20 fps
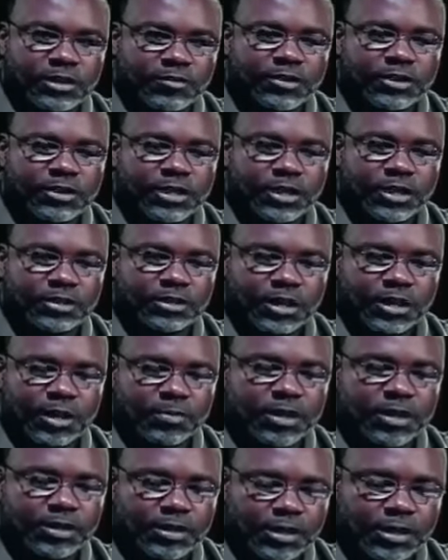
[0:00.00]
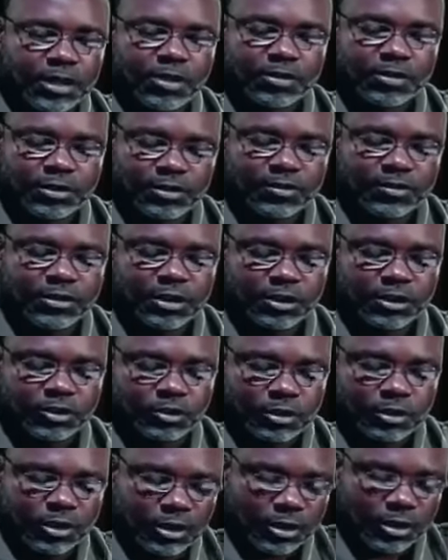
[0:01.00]
dividends, the company declared
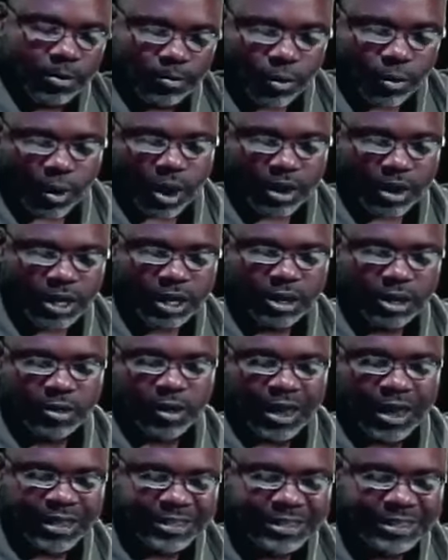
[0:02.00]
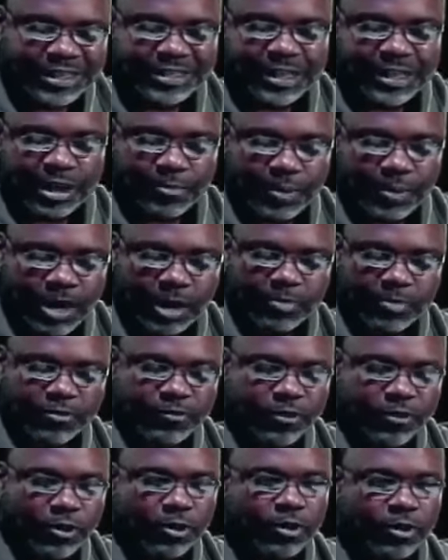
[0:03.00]
dividends in the prior year and did not pay
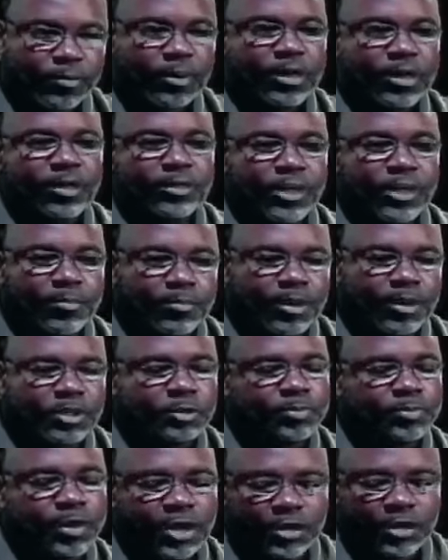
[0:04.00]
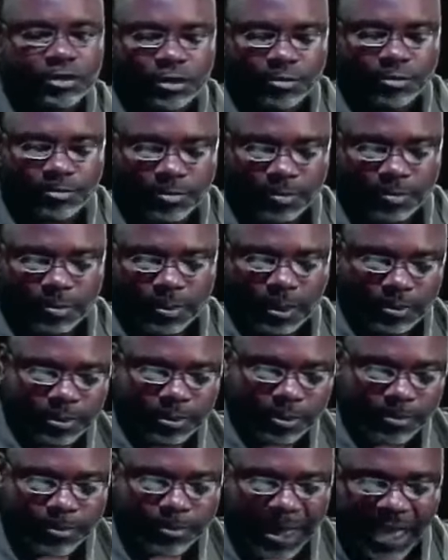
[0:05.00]
preferred, they must pay the
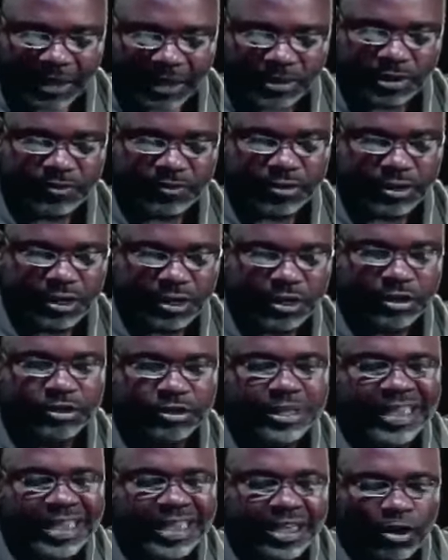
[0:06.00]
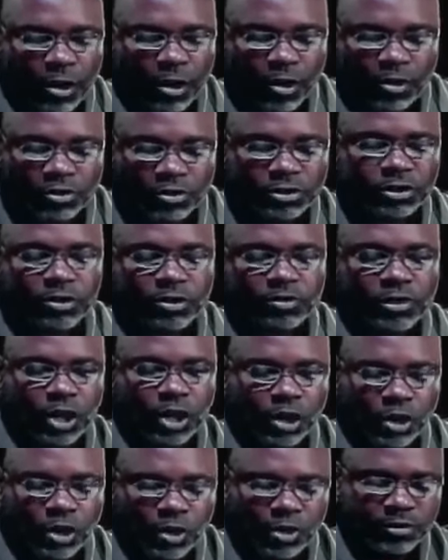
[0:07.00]
back dividends and
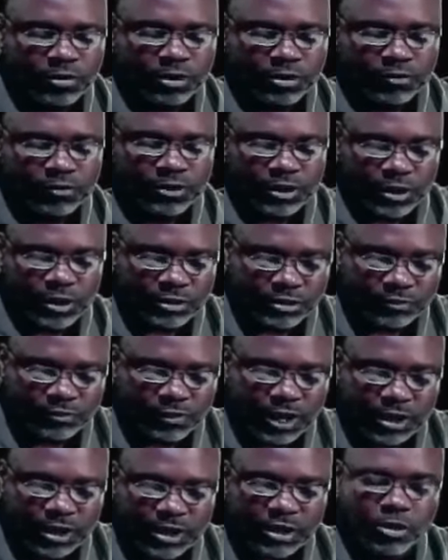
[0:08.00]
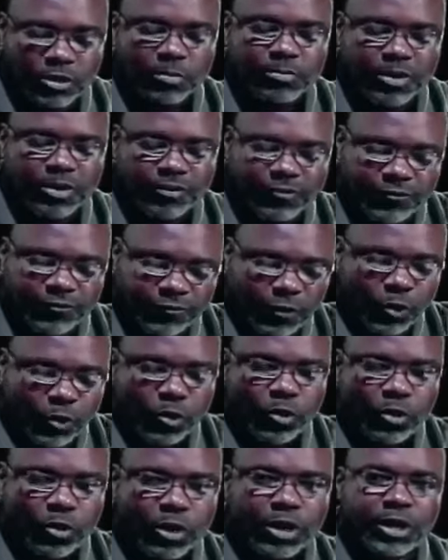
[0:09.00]
also the current dividends of that year
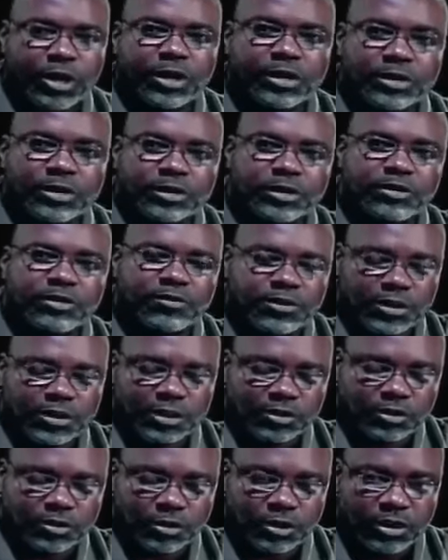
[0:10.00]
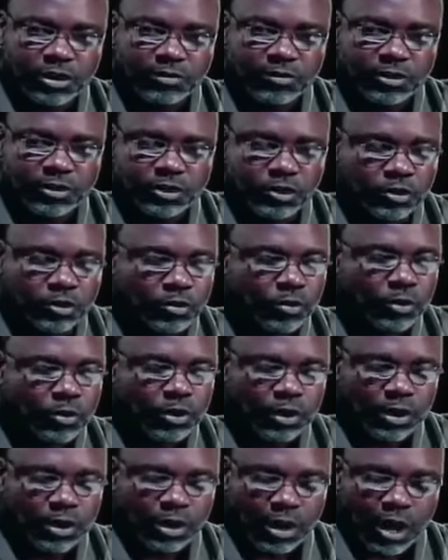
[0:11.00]
before dividends are given
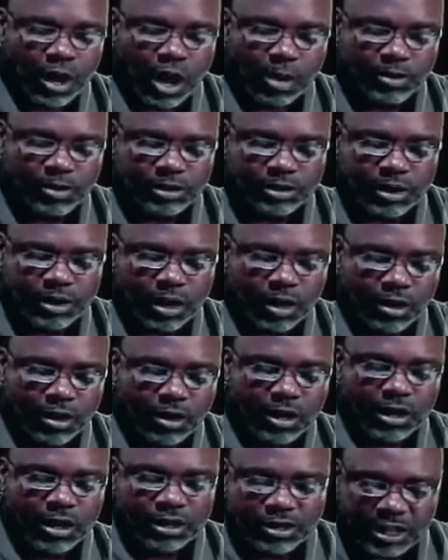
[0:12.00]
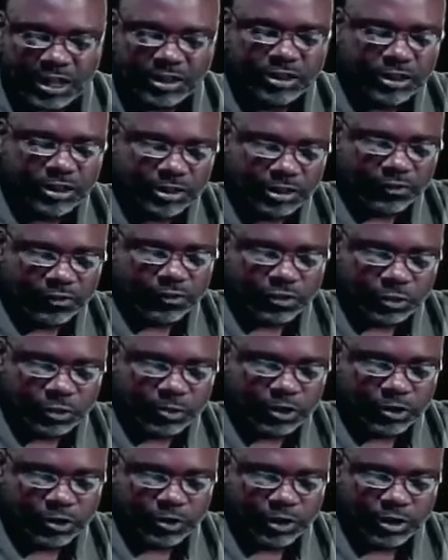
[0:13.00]
to common stock. That's the
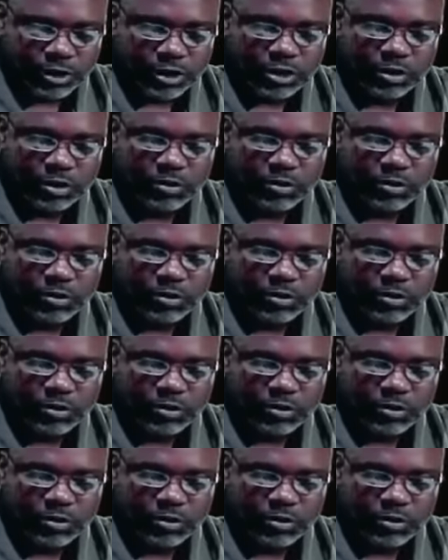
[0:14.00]
difference between